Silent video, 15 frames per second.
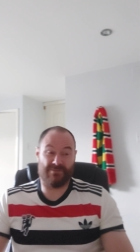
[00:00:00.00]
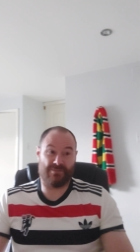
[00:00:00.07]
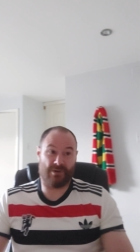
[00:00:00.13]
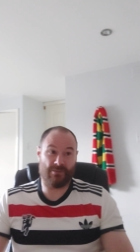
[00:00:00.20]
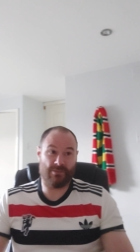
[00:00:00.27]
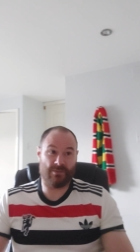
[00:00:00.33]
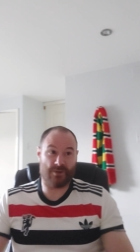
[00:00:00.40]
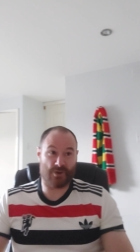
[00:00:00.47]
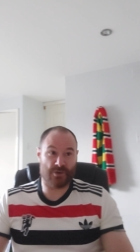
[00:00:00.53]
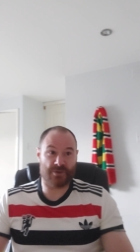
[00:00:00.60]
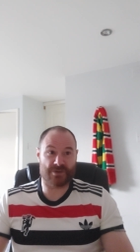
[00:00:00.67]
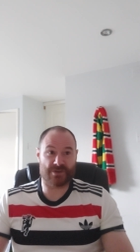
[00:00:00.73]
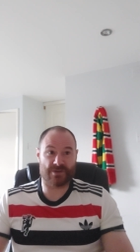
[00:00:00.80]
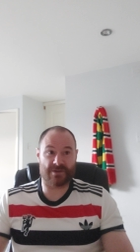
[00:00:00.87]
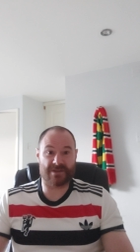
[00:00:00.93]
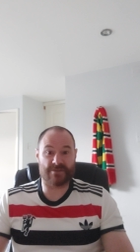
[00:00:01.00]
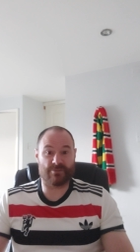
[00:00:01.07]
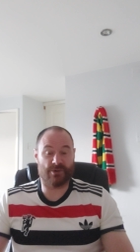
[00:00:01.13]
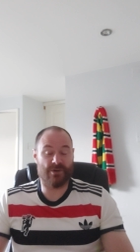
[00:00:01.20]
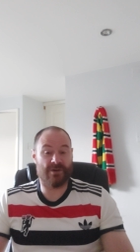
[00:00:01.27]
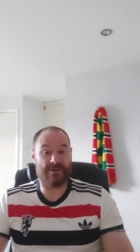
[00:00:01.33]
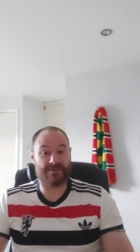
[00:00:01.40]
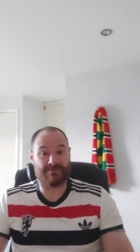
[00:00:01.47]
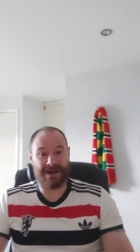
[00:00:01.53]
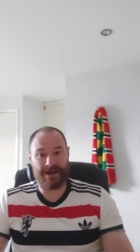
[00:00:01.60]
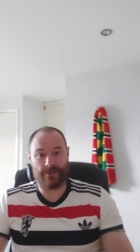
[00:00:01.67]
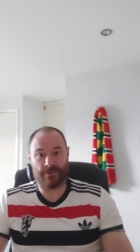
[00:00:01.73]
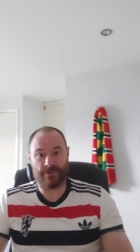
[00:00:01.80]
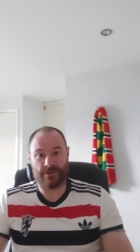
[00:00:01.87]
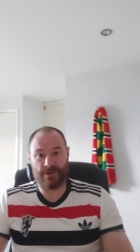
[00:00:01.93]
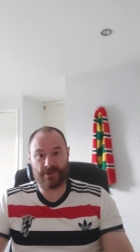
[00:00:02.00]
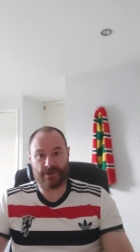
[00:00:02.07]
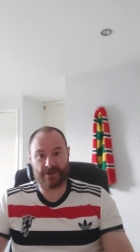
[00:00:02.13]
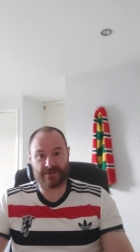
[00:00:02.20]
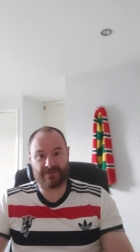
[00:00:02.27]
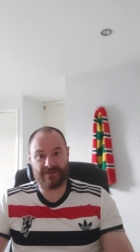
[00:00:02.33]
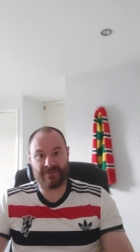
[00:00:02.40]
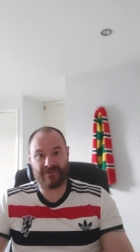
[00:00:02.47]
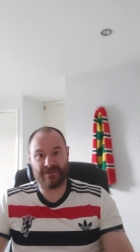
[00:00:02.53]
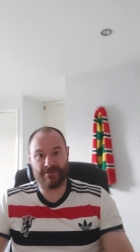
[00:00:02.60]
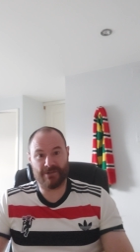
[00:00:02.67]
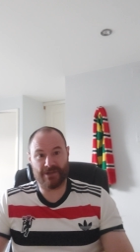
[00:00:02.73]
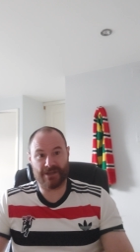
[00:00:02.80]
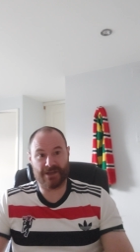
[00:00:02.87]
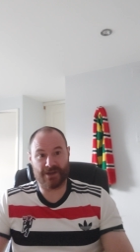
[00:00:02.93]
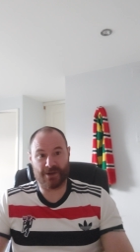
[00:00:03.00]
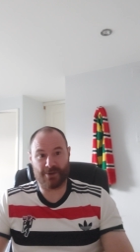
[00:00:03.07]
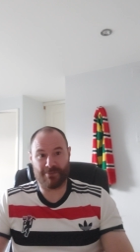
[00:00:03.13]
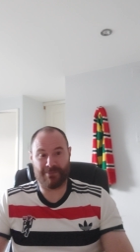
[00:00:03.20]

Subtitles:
Probably the understudy to Bruno is Mount, who cost £50 million.